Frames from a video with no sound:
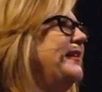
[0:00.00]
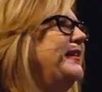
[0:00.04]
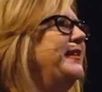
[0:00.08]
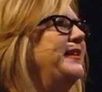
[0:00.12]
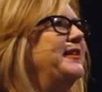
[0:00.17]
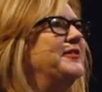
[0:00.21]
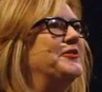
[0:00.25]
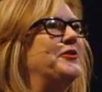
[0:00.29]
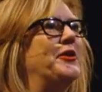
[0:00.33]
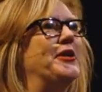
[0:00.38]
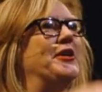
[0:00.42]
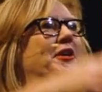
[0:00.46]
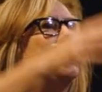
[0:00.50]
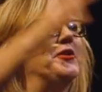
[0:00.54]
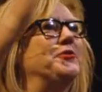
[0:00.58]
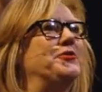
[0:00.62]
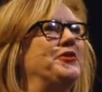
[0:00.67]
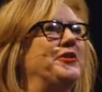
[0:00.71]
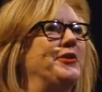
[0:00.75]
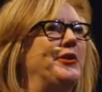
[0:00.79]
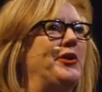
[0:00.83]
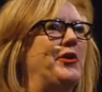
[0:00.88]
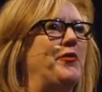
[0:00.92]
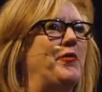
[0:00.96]
So I go to
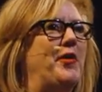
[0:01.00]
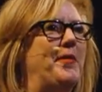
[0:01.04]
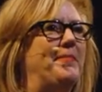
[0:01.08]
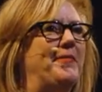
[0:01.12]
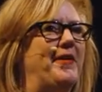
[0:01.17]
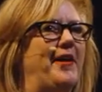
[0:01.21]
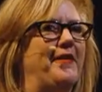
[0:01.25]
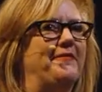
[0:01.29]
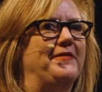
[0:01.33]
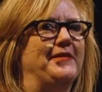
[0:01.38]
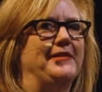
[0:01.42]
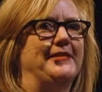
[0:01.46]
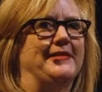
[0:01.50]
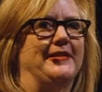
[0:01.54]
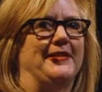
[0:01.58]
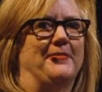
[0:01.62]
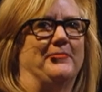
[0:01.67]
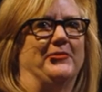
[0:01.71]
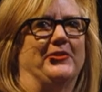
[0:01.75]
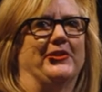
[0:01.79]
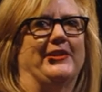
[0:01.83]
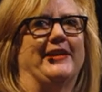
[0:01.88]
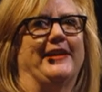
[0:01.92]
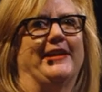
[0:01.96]
the co op office and
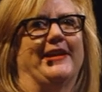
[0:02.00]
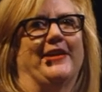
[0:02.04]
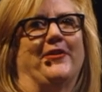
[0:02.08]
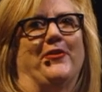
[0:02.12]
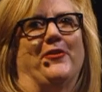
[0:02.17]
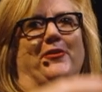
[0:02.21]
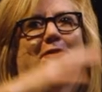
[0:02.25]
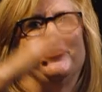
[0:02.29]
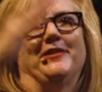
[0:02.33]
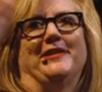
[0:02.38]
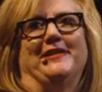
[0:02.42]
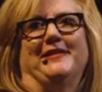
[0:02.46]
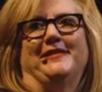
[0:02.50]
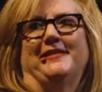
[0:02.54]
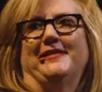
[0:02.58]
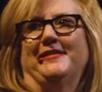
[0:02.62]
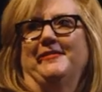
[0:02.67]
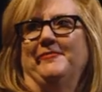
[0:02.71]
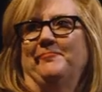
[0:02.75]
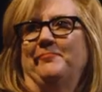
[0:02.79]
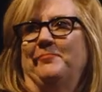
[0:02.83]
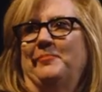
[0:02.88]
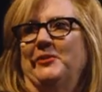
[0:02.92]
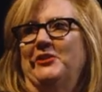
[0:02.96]
I'm looking at all
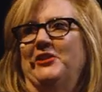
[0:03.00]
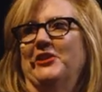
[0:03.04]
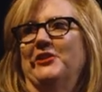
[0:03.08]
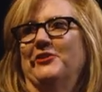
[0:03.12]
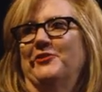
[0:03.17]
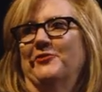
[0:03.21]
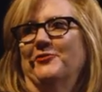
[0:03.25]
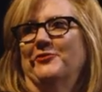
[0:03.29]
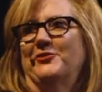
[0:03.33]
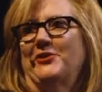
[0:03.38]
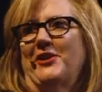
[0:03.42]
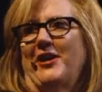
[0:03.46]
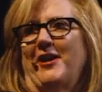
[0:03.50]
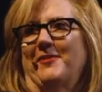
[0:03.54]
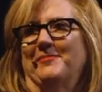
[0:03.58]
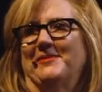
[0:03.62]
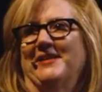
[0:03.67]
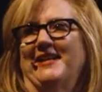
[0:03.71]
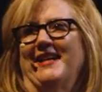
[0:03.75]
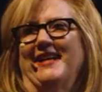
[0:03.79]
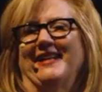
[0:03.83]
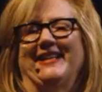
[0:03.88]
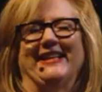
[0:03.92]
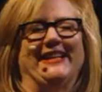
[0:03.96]
these potential jobs
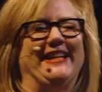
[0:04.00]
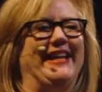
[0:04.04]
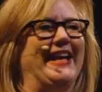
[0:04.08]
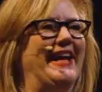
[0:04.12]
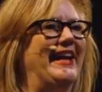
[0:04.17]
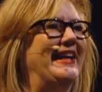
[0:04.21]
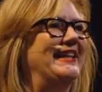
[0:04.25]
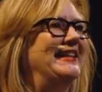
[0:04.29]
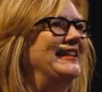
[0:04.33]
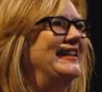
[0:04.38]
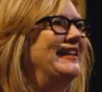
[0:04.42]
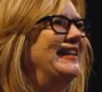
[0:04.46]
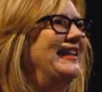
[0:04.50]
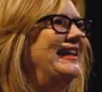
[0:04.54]
that I could get.